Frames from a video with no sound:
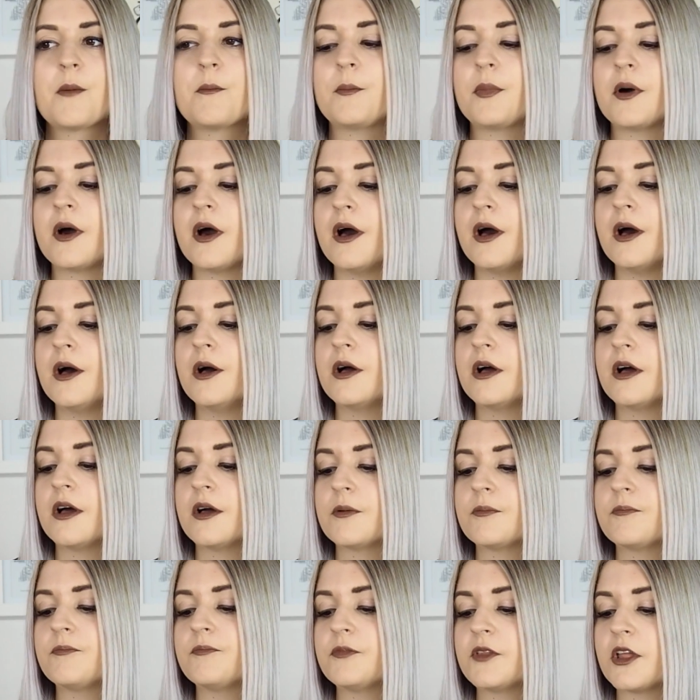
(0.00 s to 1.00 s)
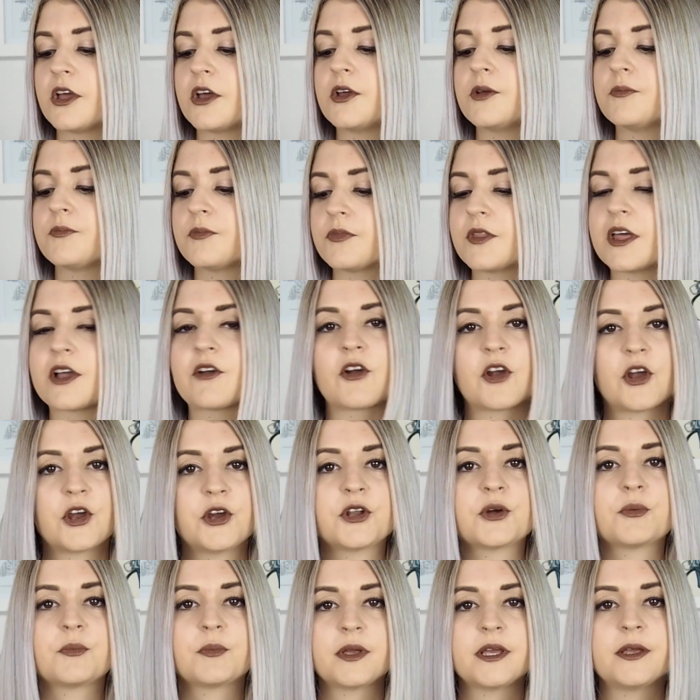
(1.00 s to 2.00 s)
But no, they're
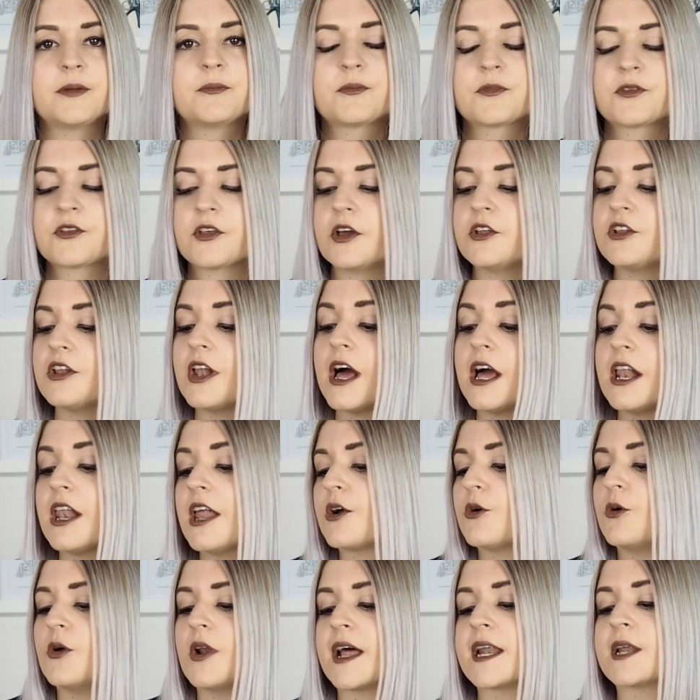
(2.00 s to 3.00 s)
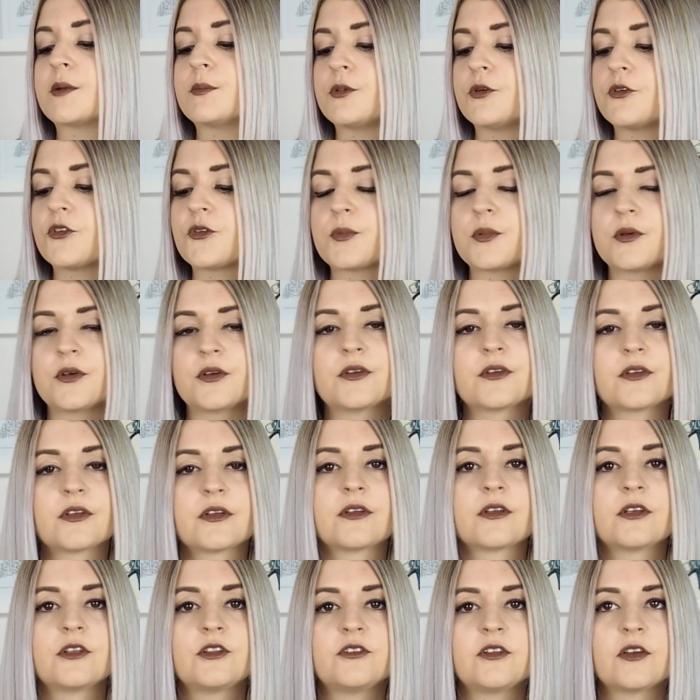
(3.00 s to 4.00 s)
growing on me. So I like all animals, but
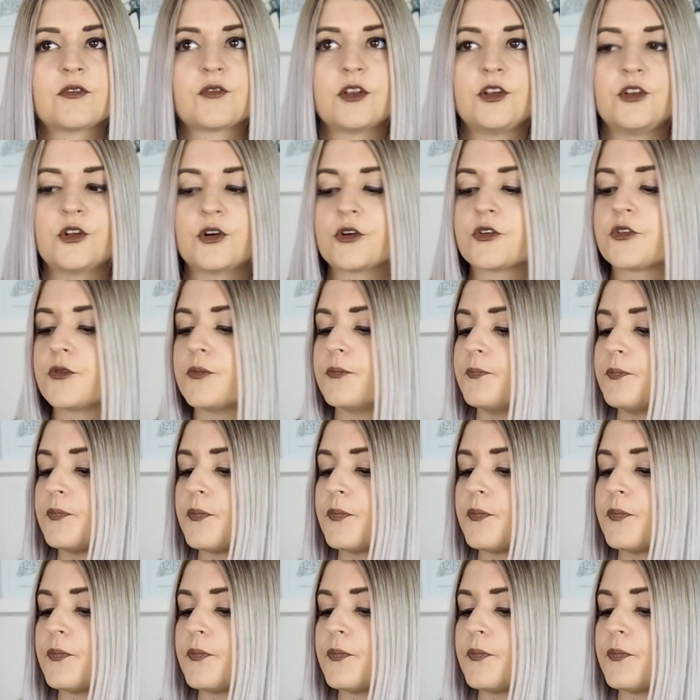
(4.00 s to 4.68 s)
definitely dogs.